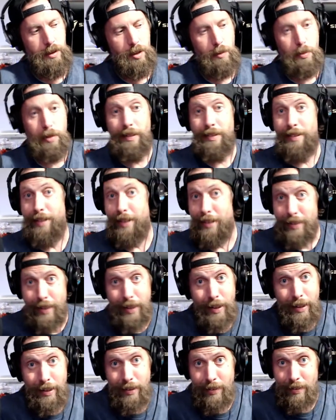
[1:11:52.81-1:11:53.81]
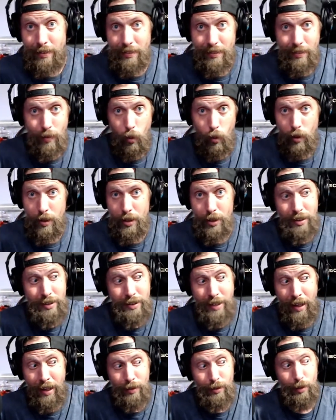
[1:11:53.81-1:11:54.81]
You can put a disc in it or you
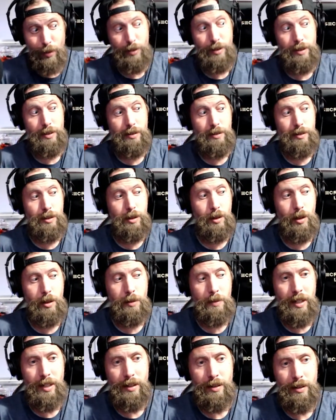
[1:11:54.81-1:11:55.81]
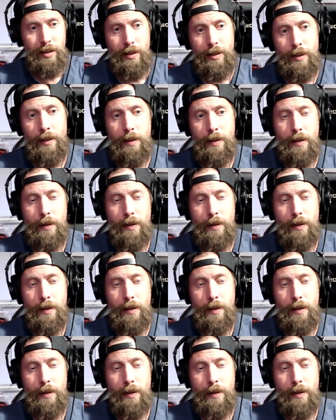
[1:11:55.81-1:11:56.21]
can download it. You know what I mean?